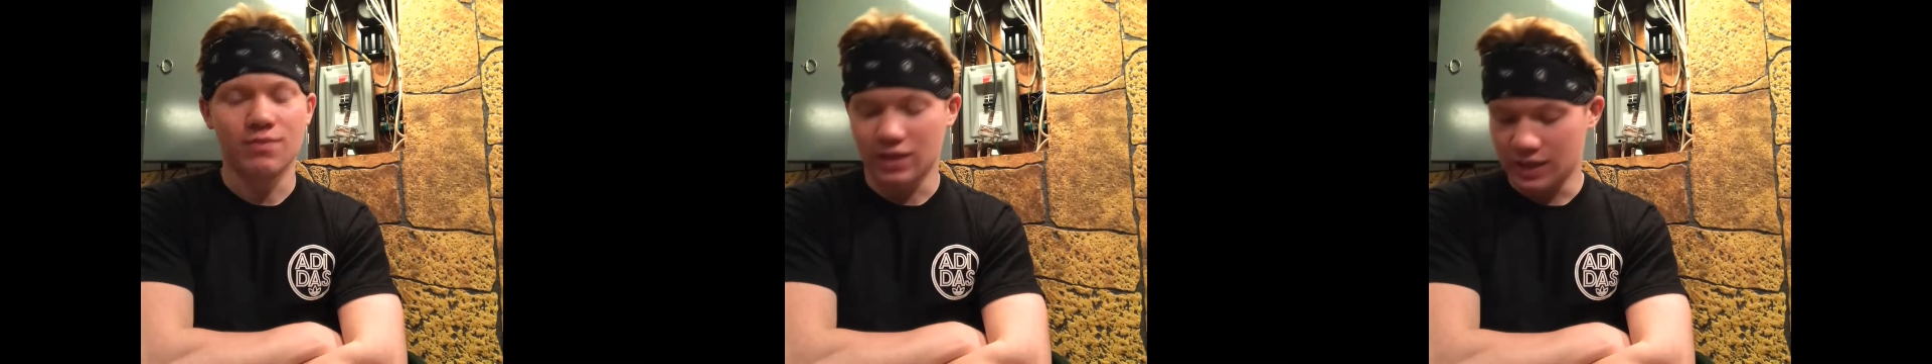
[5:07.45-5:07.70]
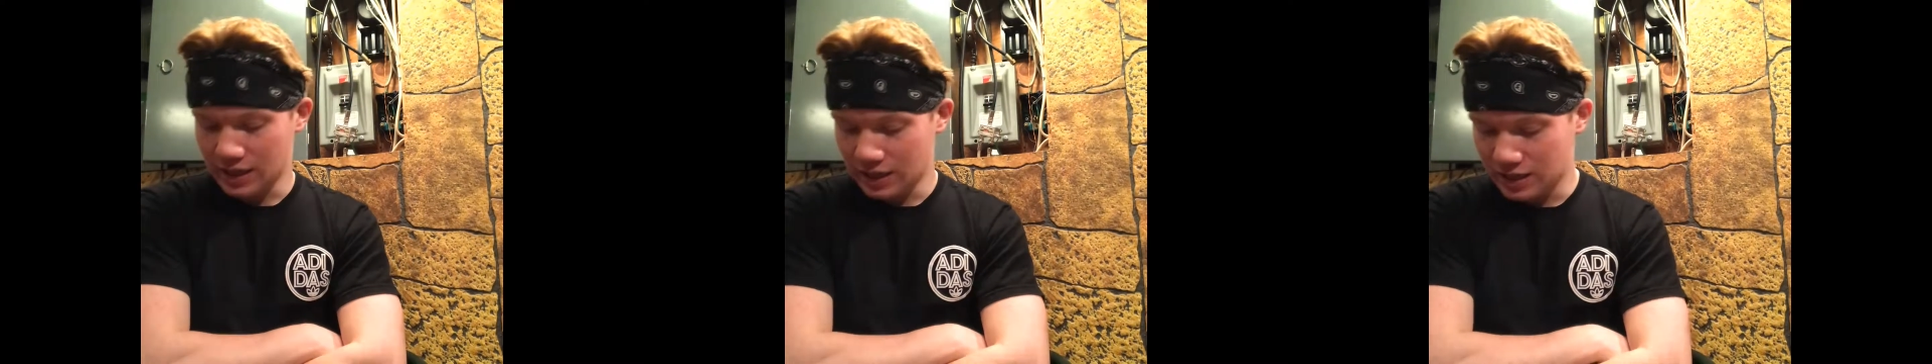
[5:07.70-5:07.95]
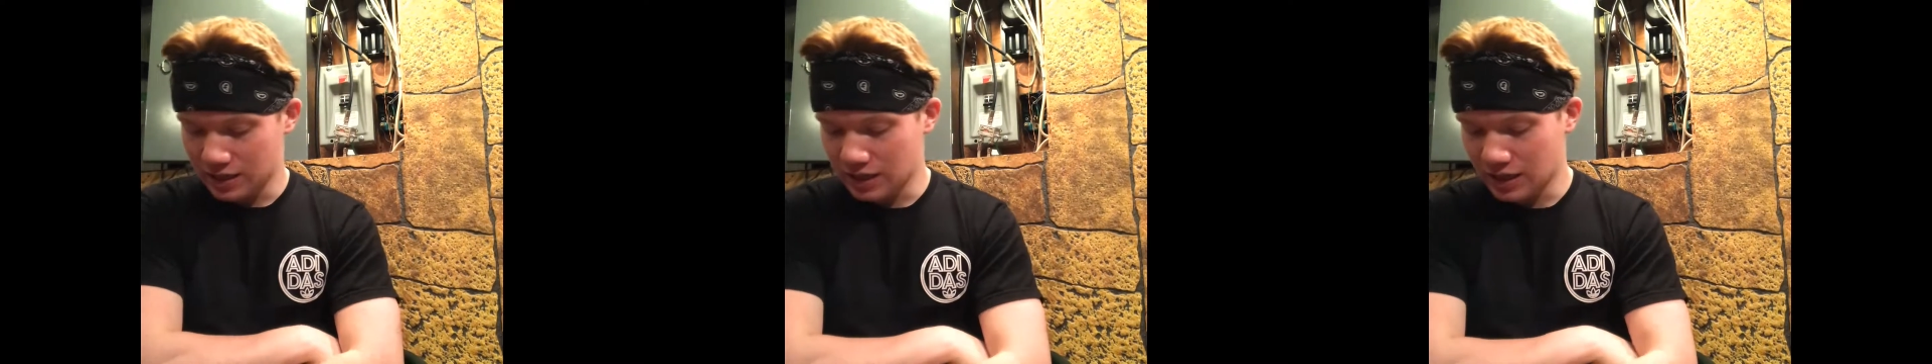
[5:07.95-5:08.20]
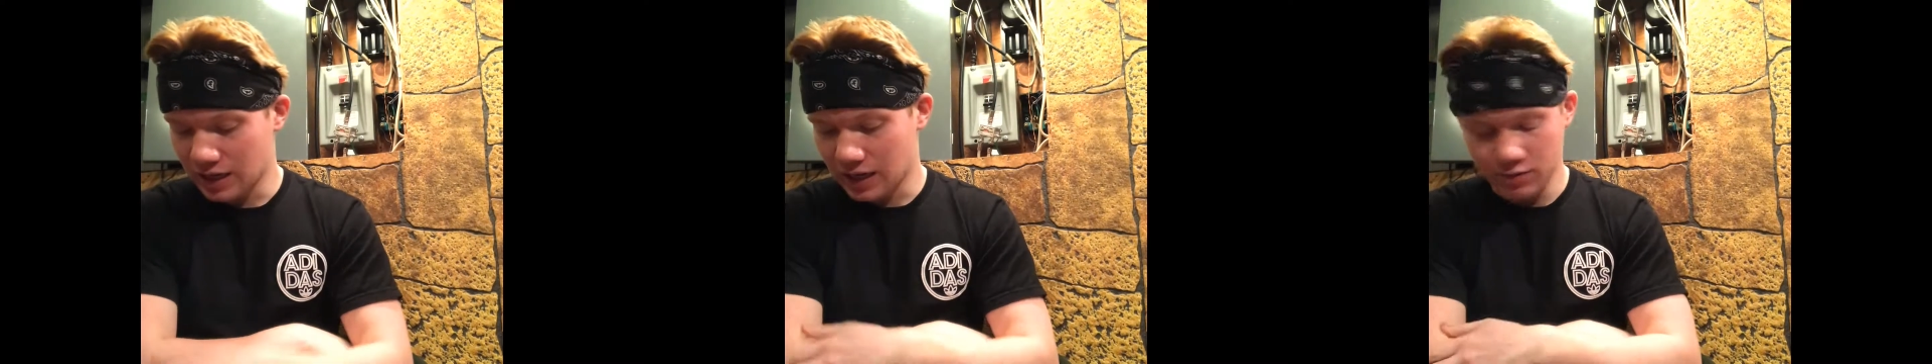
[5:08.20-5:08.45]
I'm like,
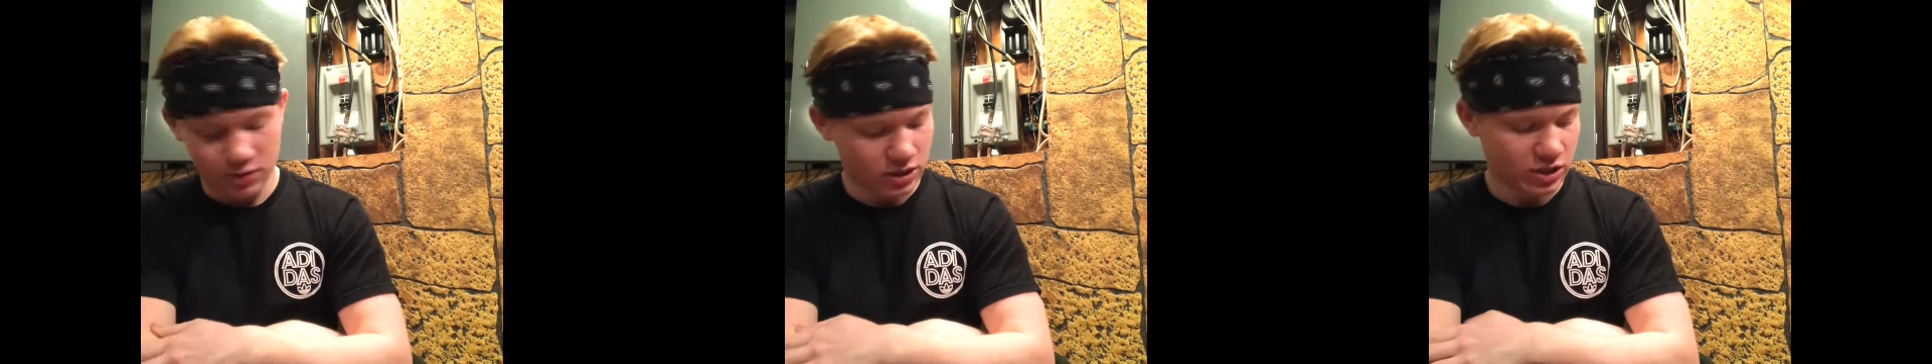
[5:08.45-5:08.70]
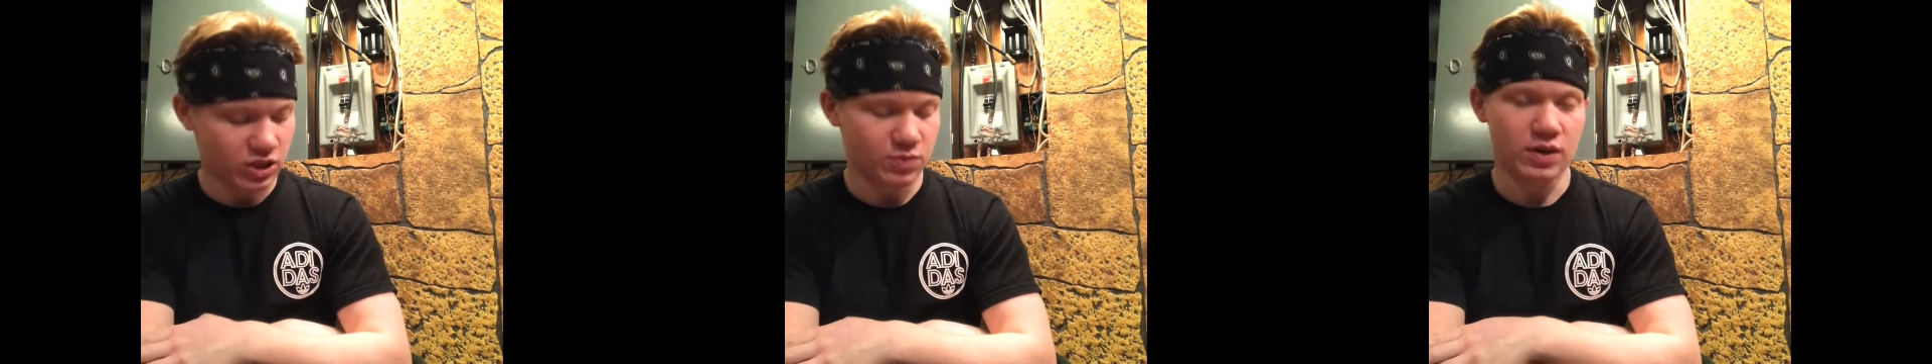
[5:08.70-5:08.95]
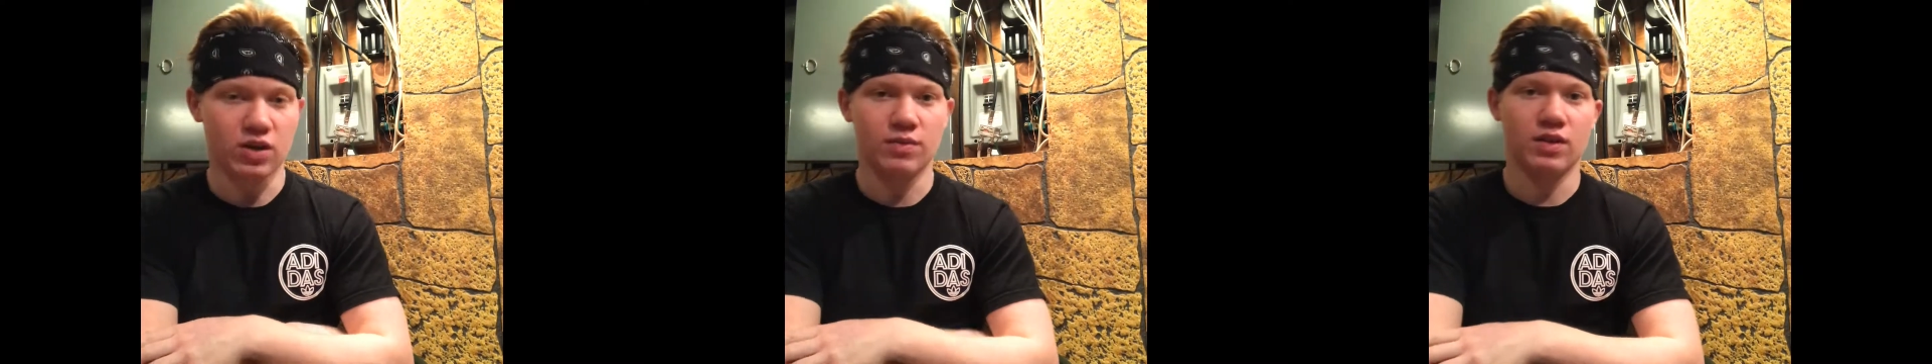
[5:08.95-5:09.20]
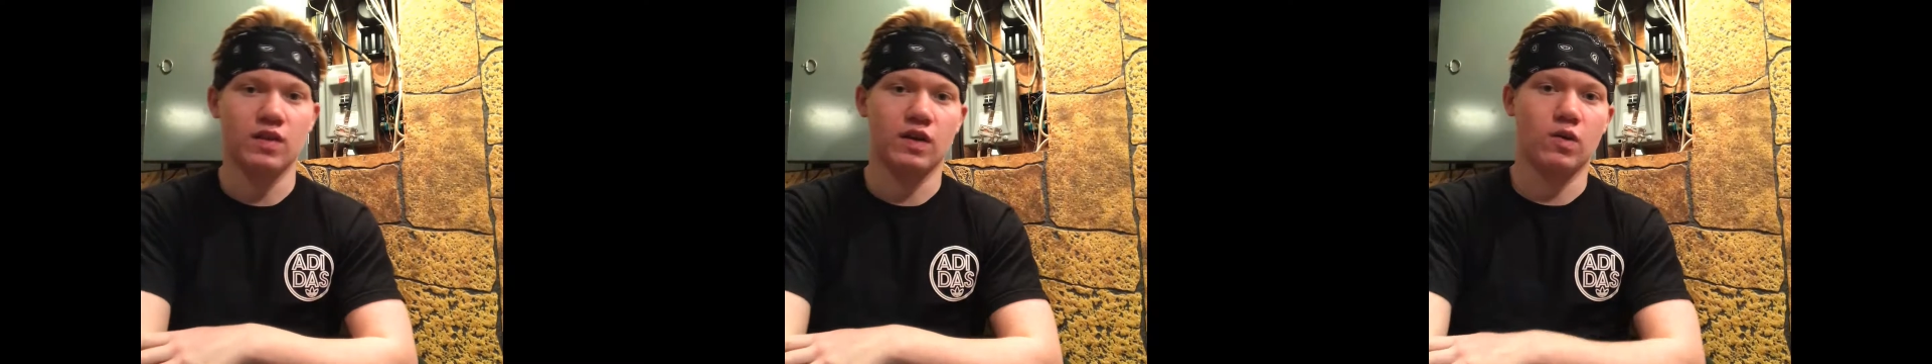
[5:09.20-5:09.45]
it was an
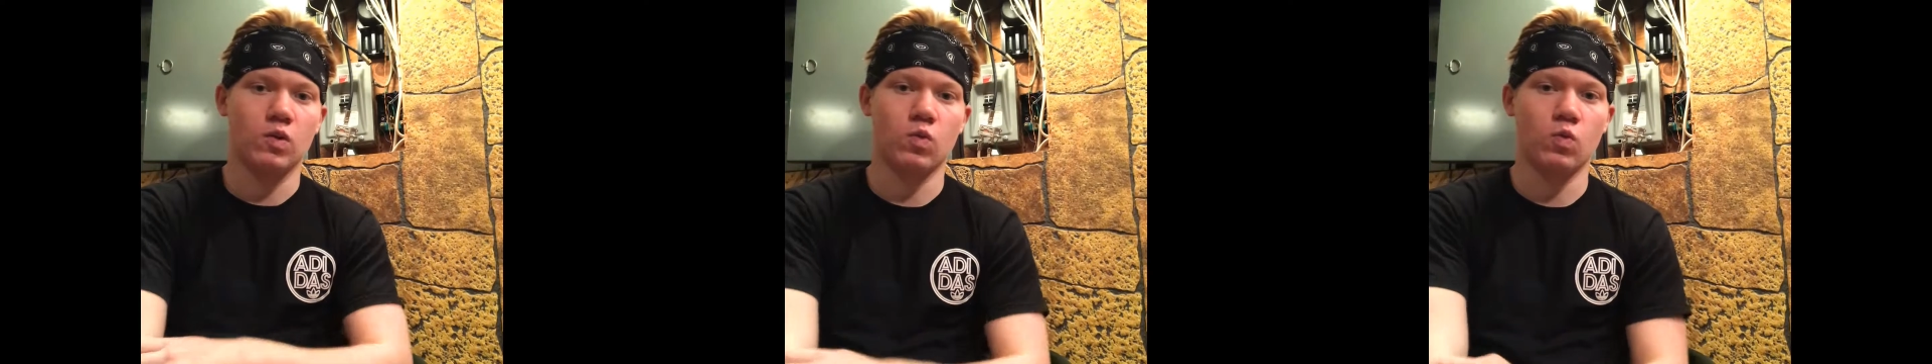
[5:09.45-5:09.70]
experiment, like,